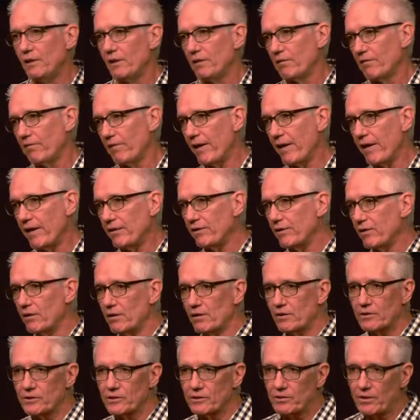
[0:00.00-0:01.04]

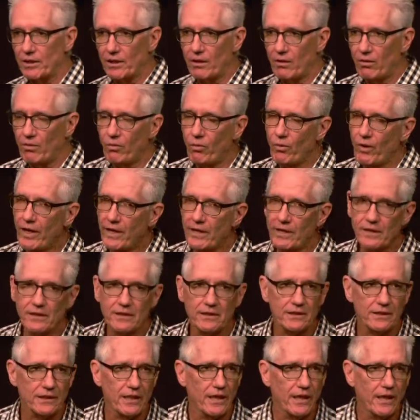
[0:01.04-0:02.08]
granddaughter's uh,
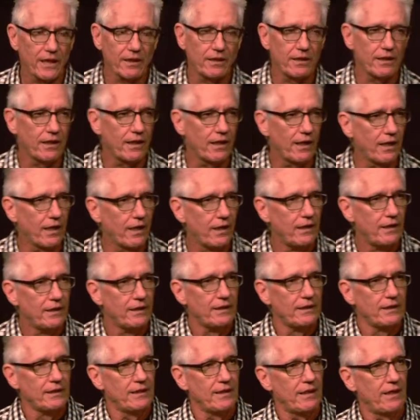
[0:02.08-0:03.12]
weddings, and uh,
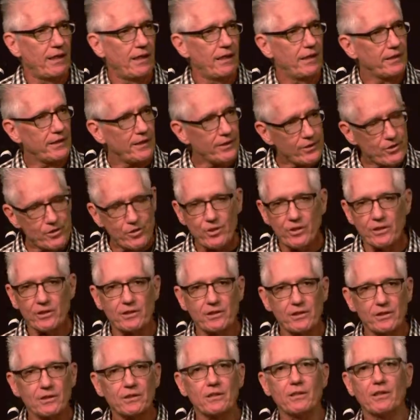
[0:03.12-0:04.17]
uh, it
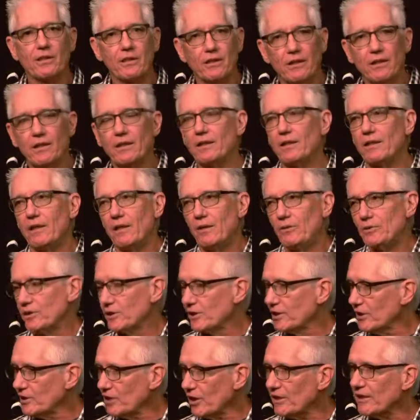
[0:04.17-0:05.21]
just is a, just
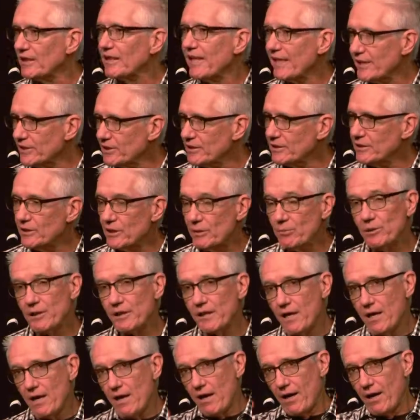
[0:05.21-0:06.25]
such a lesson to me.
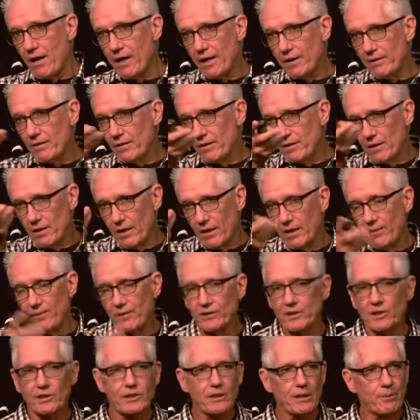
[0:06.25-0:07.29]
I, uh,
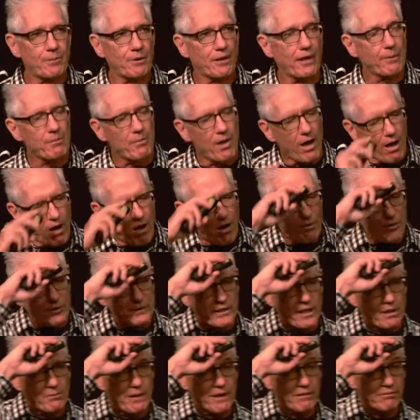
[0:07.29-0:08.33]
this is something I'm always
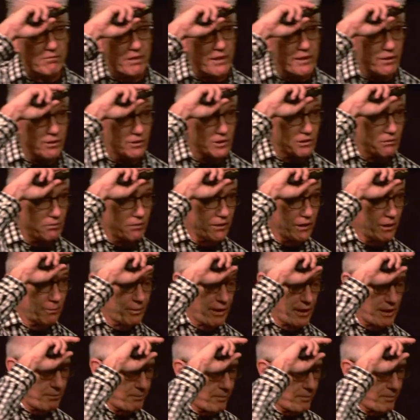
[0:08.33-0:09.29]
got my radar screen up out of